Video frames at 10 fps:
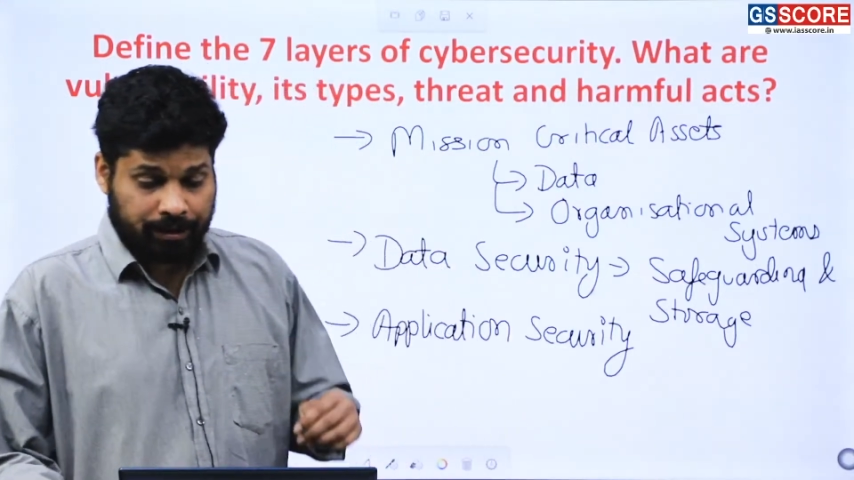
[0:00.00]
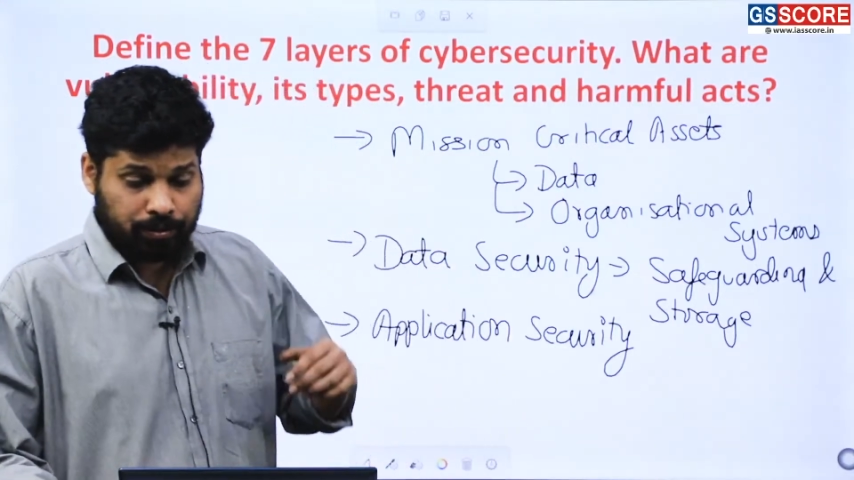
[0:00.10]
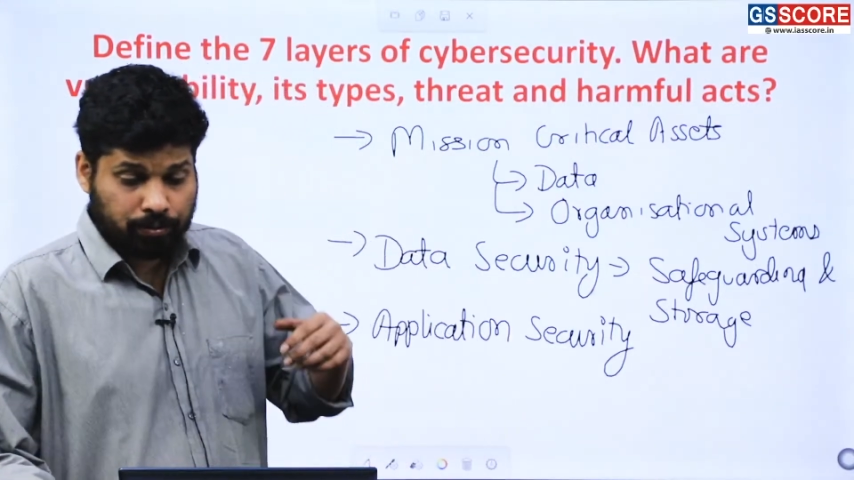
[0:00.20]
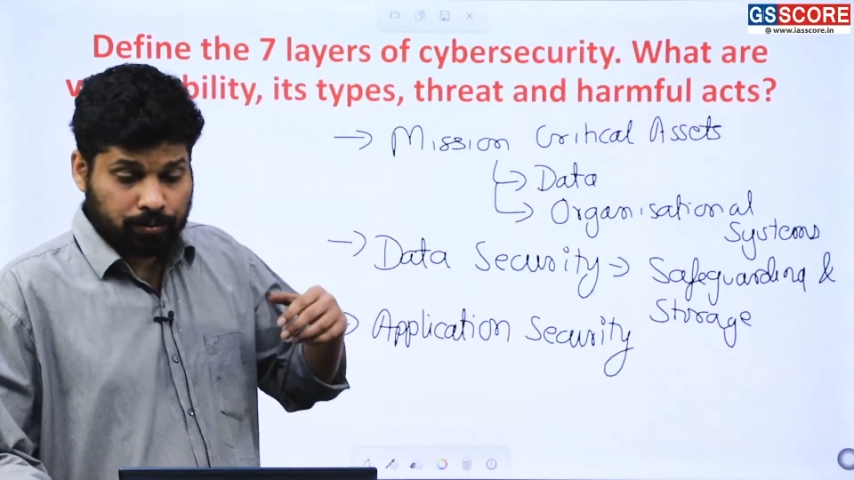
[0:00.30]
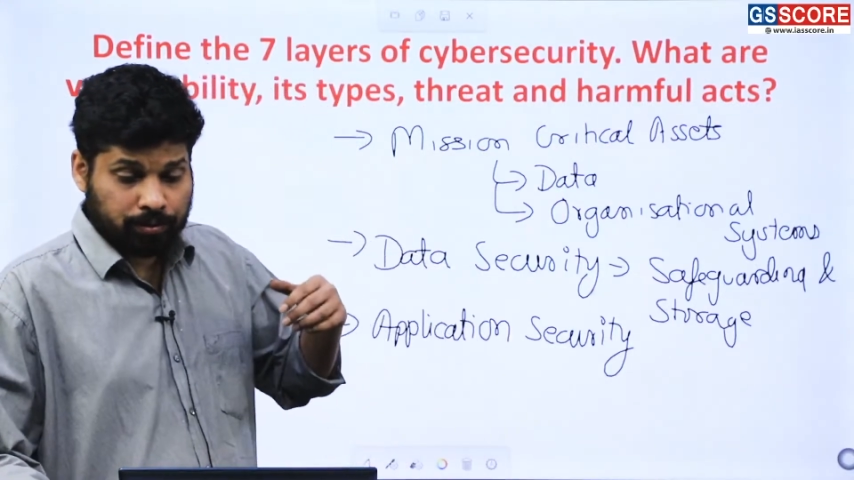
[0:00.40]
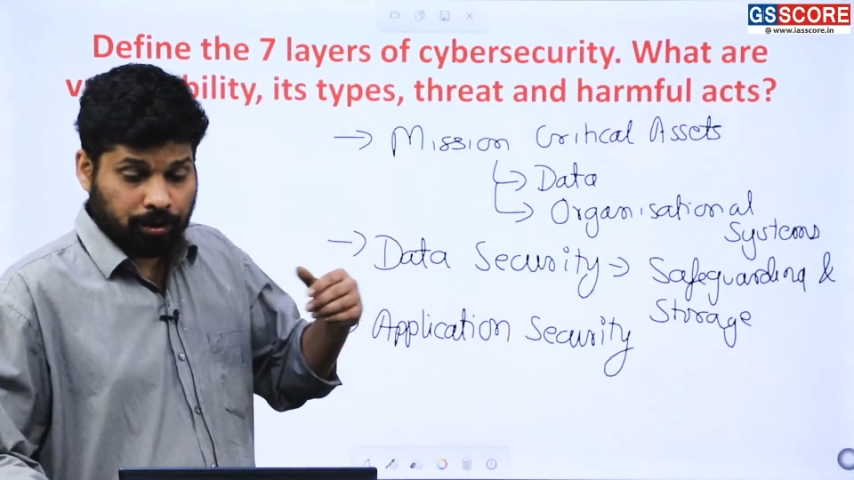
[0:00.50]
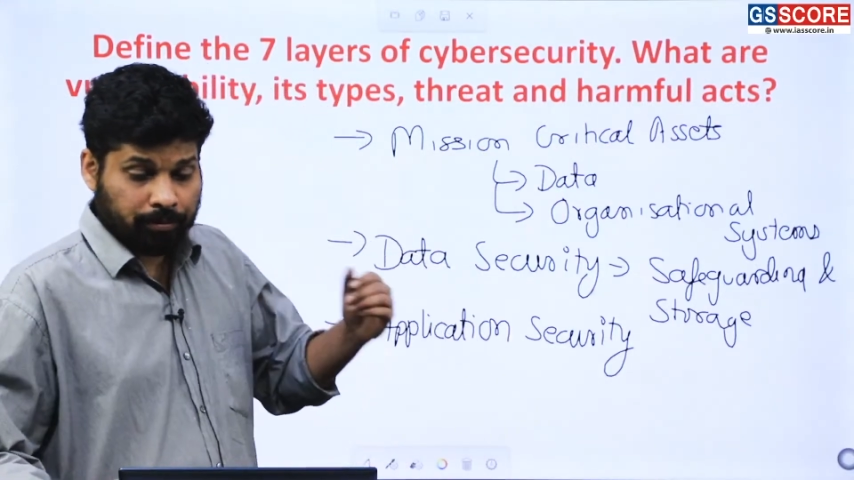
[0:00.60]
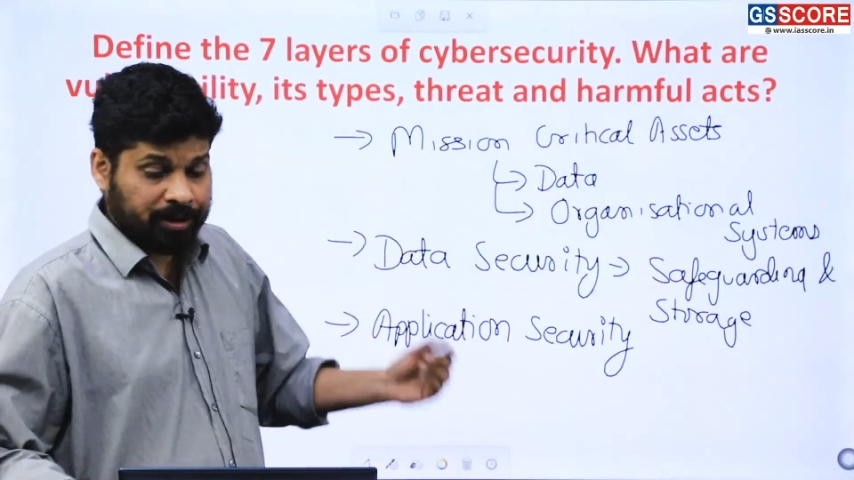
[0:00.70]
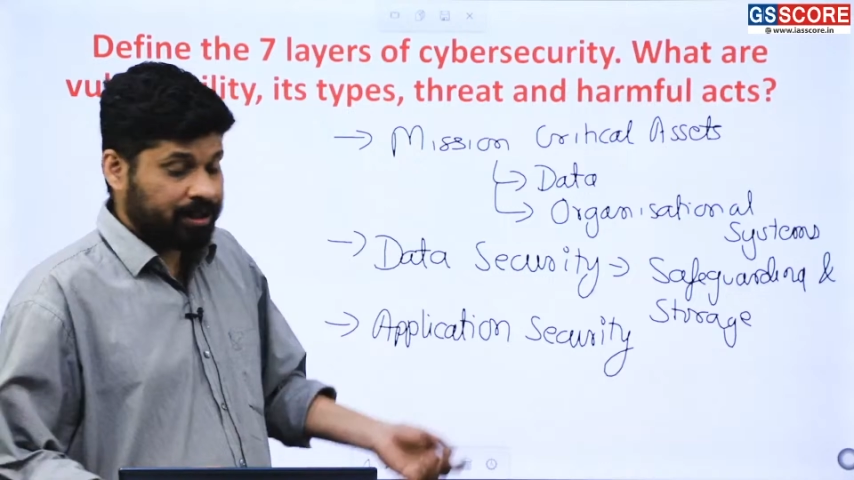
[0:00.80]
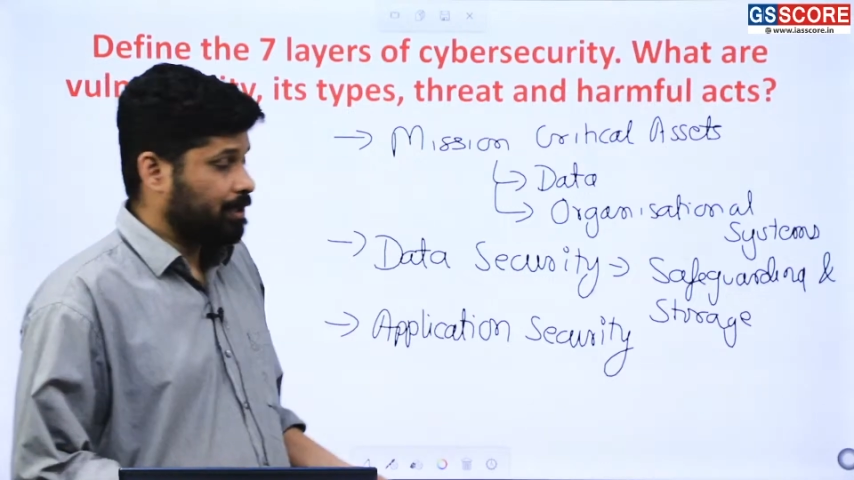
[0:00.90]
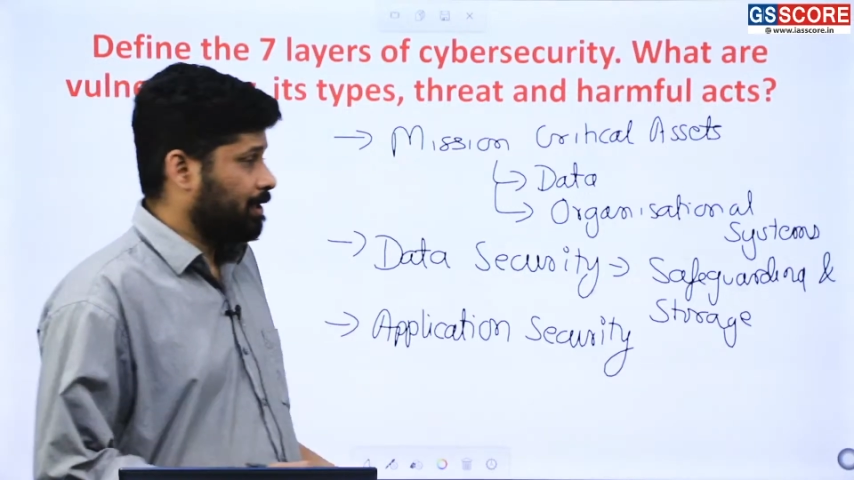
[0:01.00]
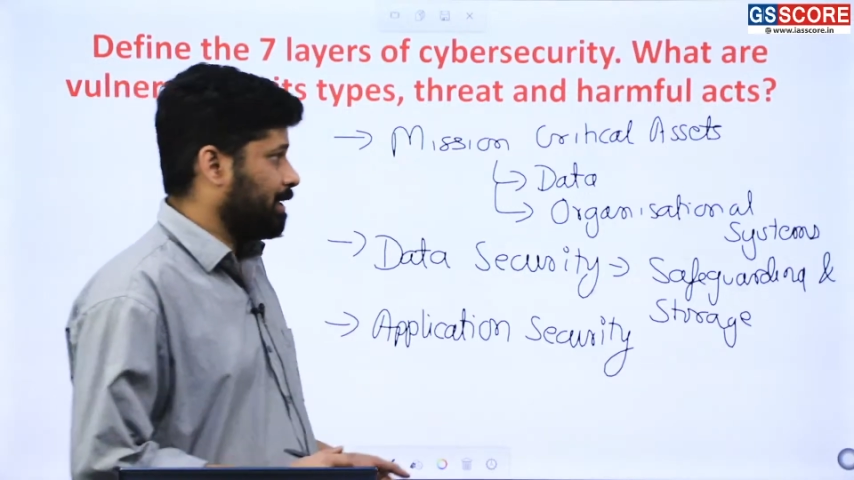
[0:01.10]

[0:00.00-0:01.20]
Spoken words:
to your mission critical